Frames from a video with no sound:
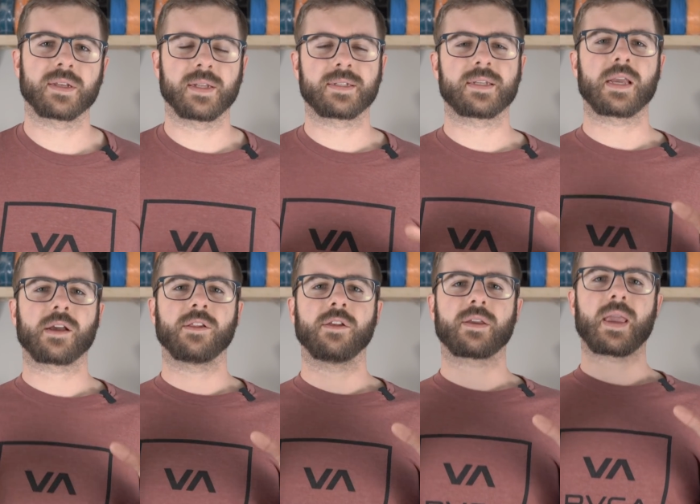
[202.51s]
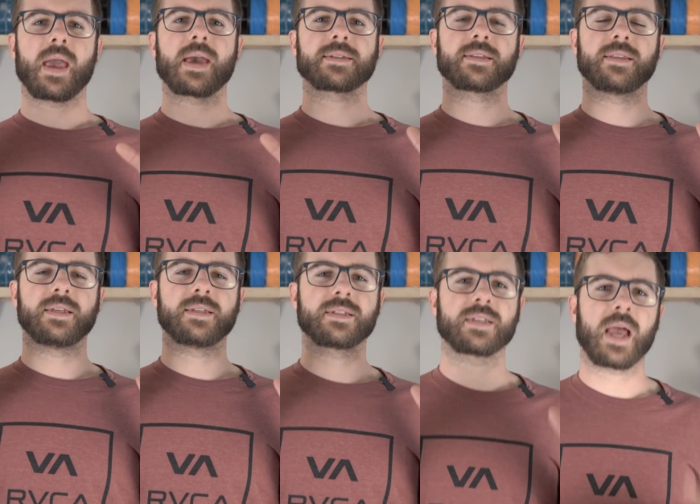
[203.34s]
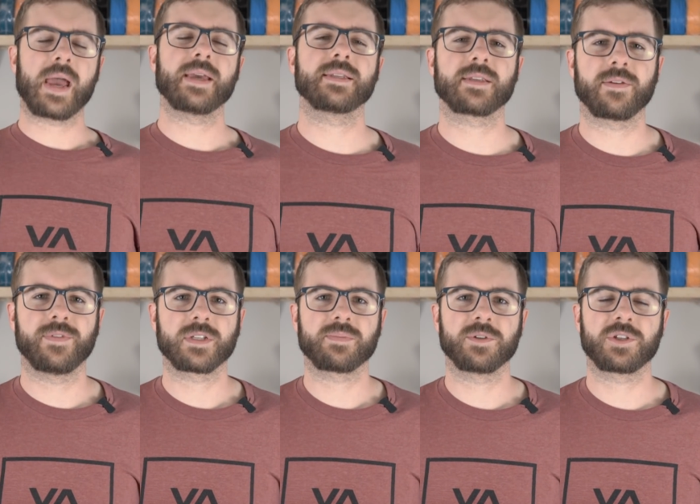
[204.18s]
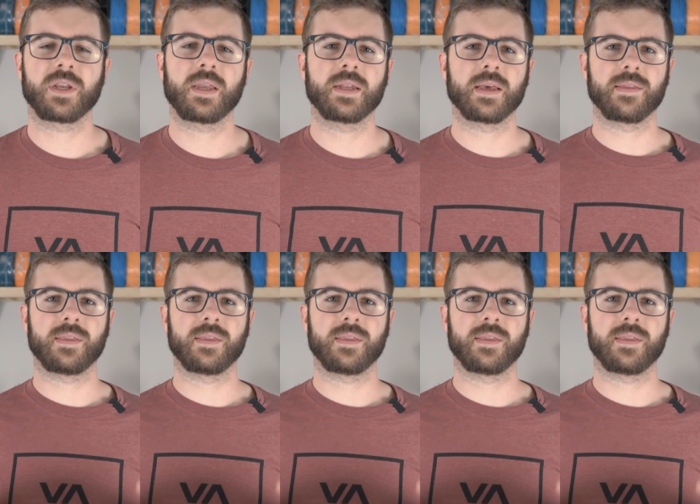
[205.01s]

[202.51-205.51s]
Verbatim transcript: let's take a look at the size of this machine.